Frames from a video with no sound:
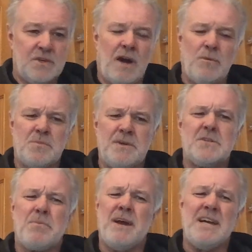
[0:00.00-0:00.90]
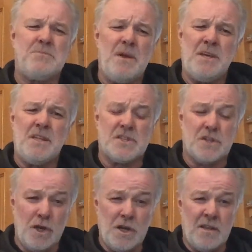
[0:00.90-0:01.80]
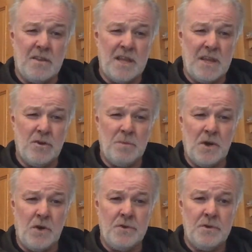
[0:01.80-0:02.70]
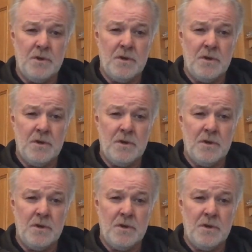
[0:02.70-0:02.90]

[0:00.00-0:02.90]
I was a bit surprised maybe at the Sterling thing coming on.